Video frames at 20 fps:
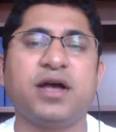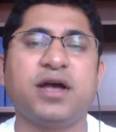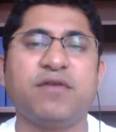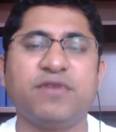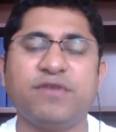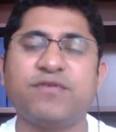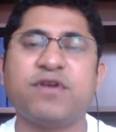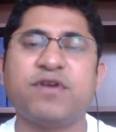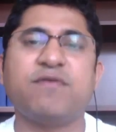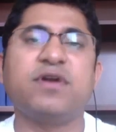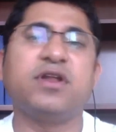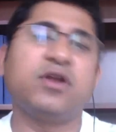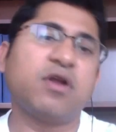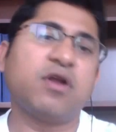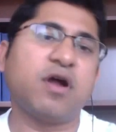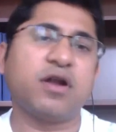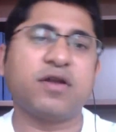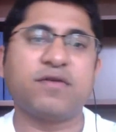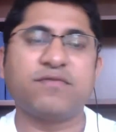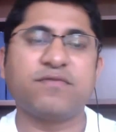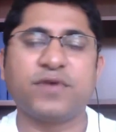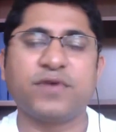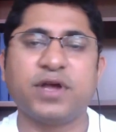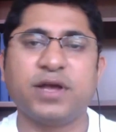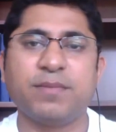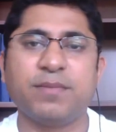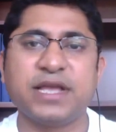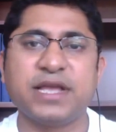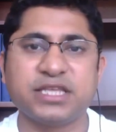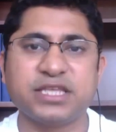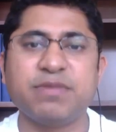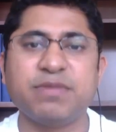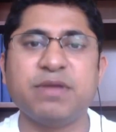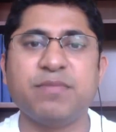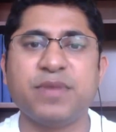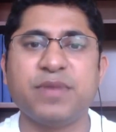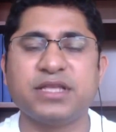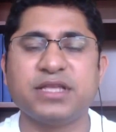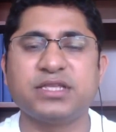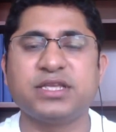We have covered a lot of
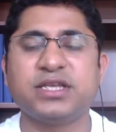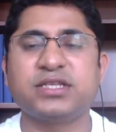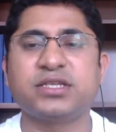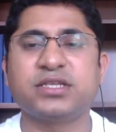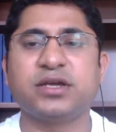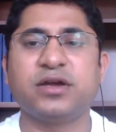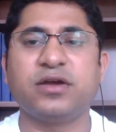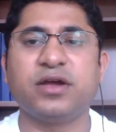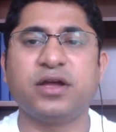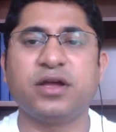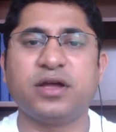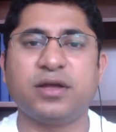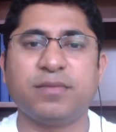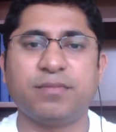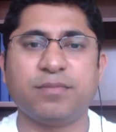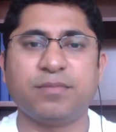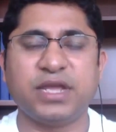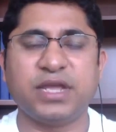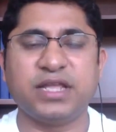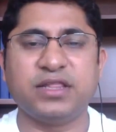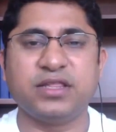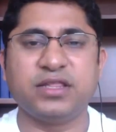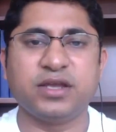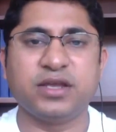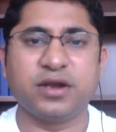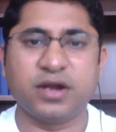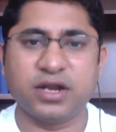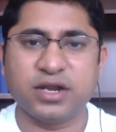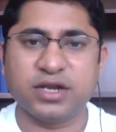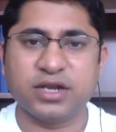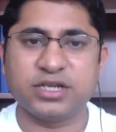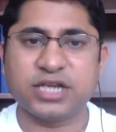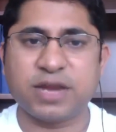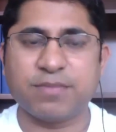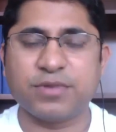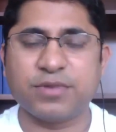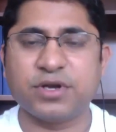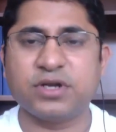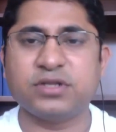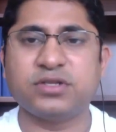SAP basics in the earlier
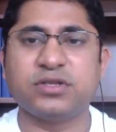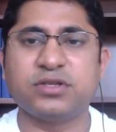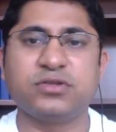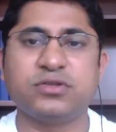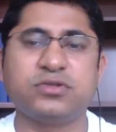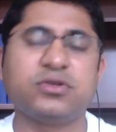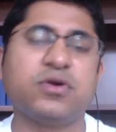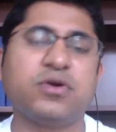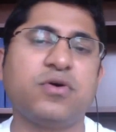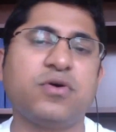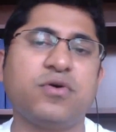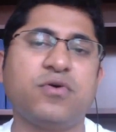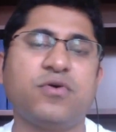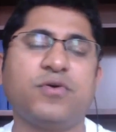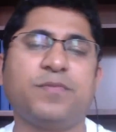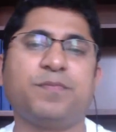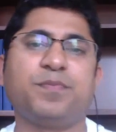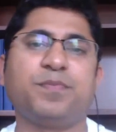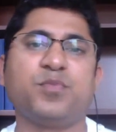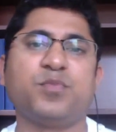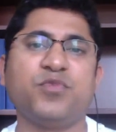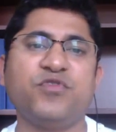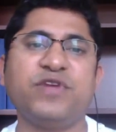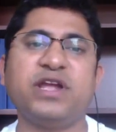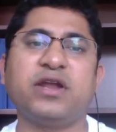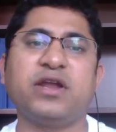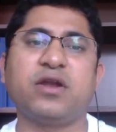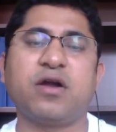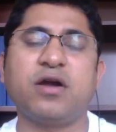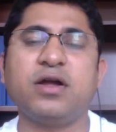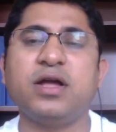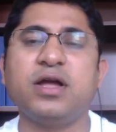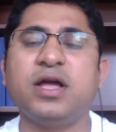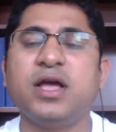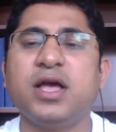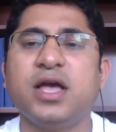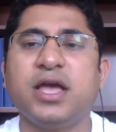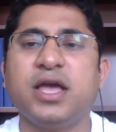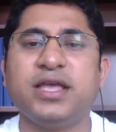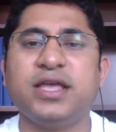chapters. So, moving along,
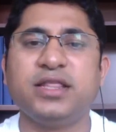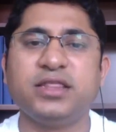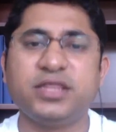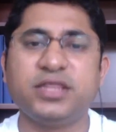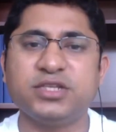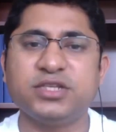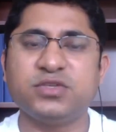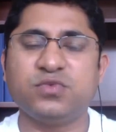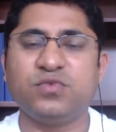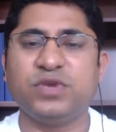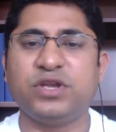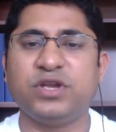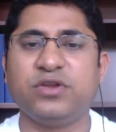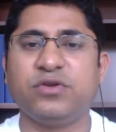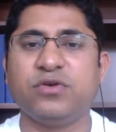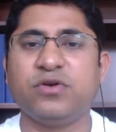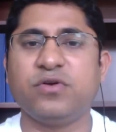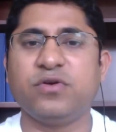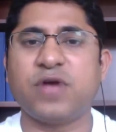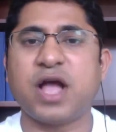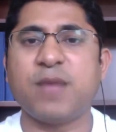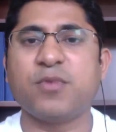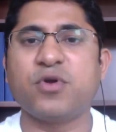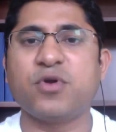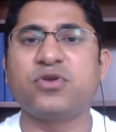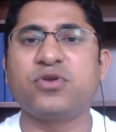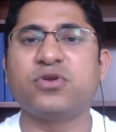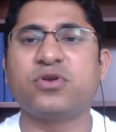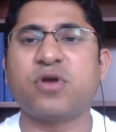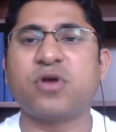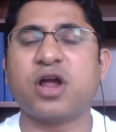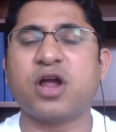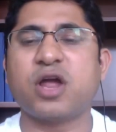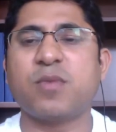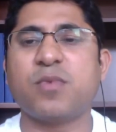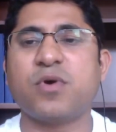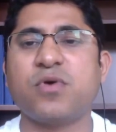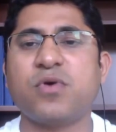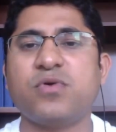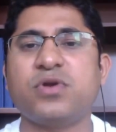in this video, I'm going to talk
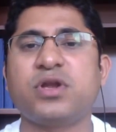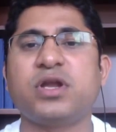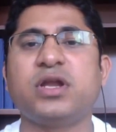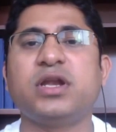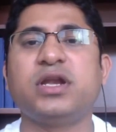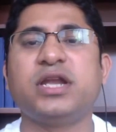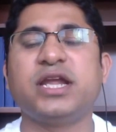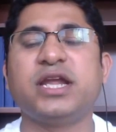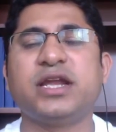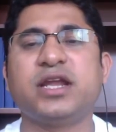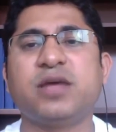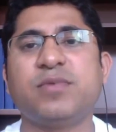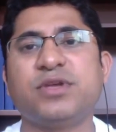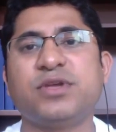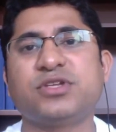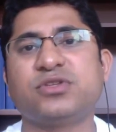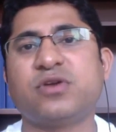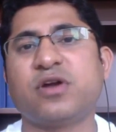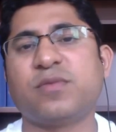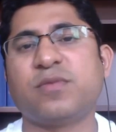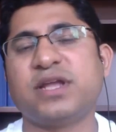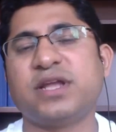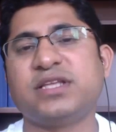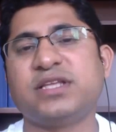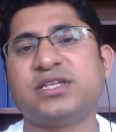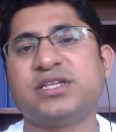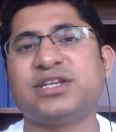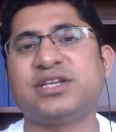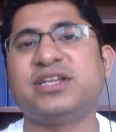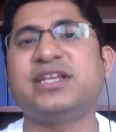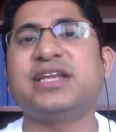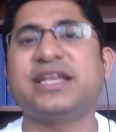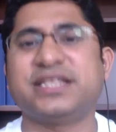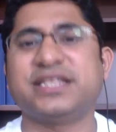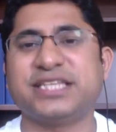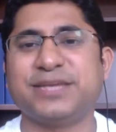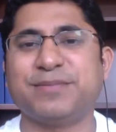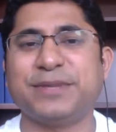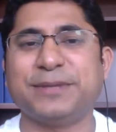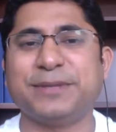about database normalization in
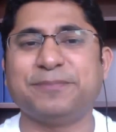SAP.